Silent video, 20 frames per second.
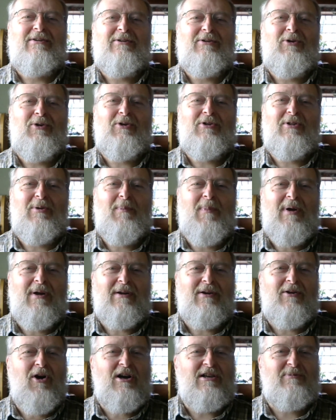Or in the
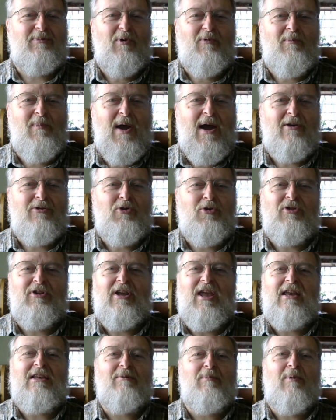Gospel of Matthew, the
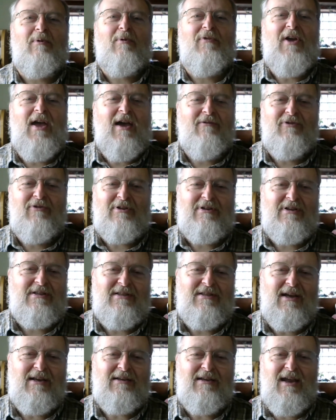kingdom of heaven
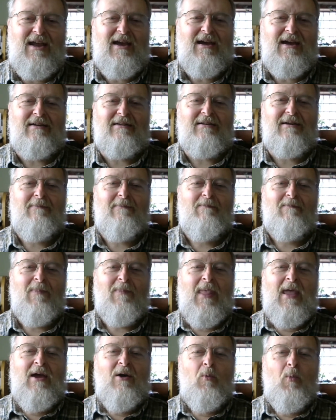is at hand
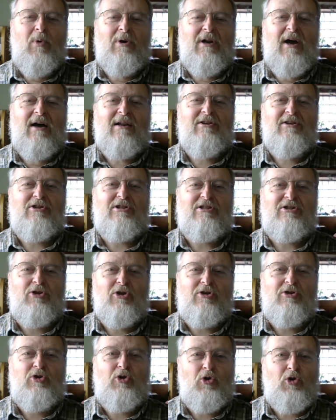when
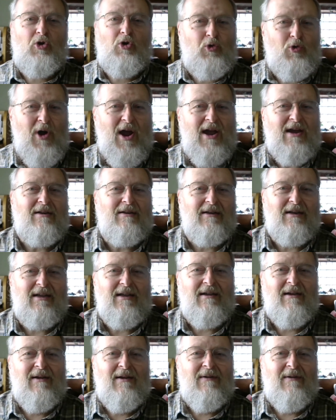understood
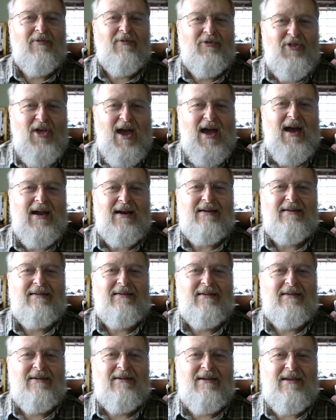correctly, that,
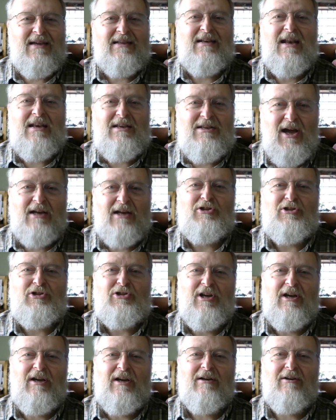in a
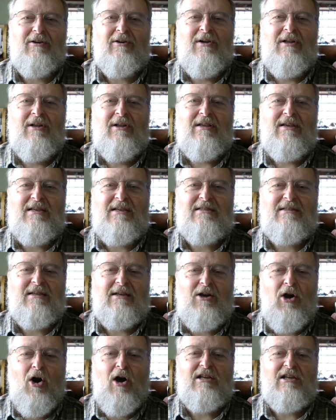nutshell, is the
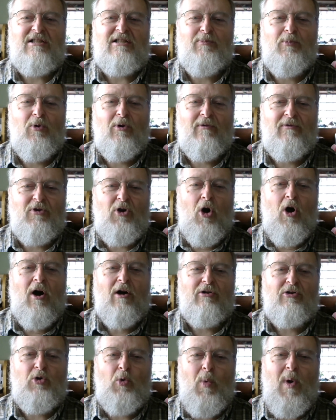gospel of
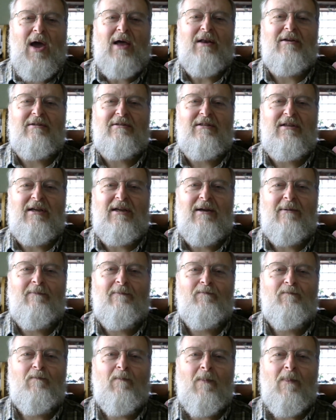non duality.
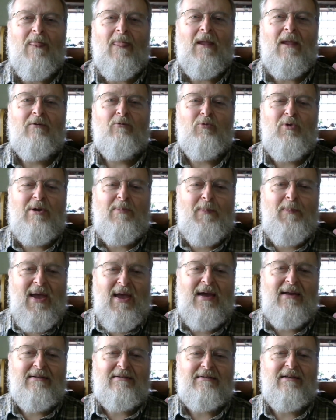
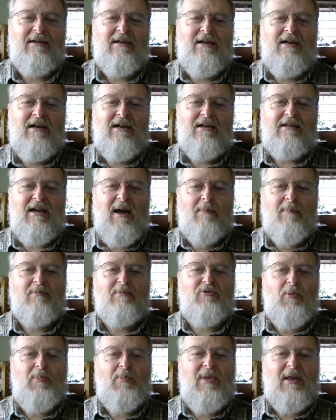Repent comes
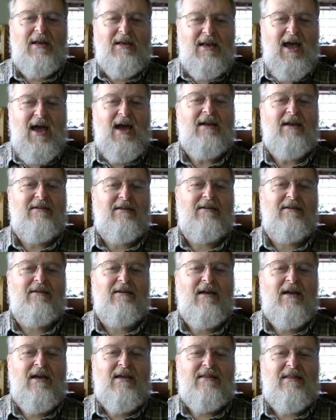from the Latin
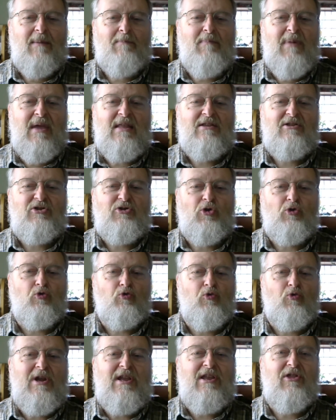that means to
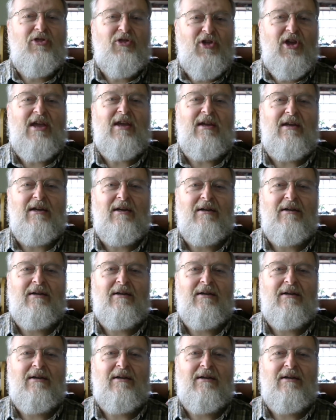rethink.